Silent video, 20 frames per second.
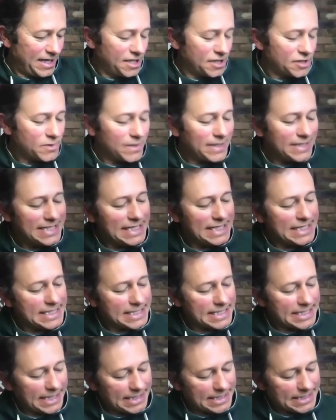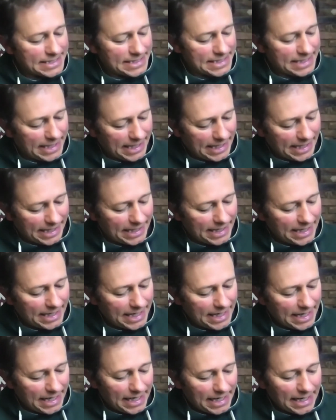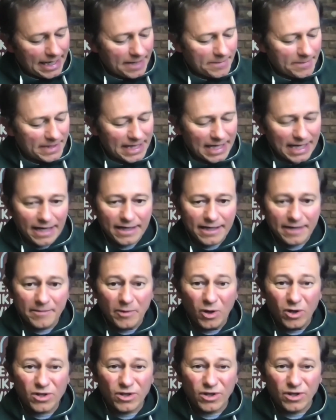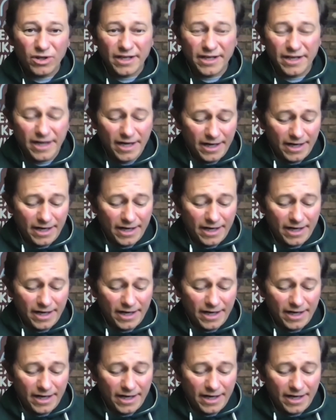2016, but the kind of bottle that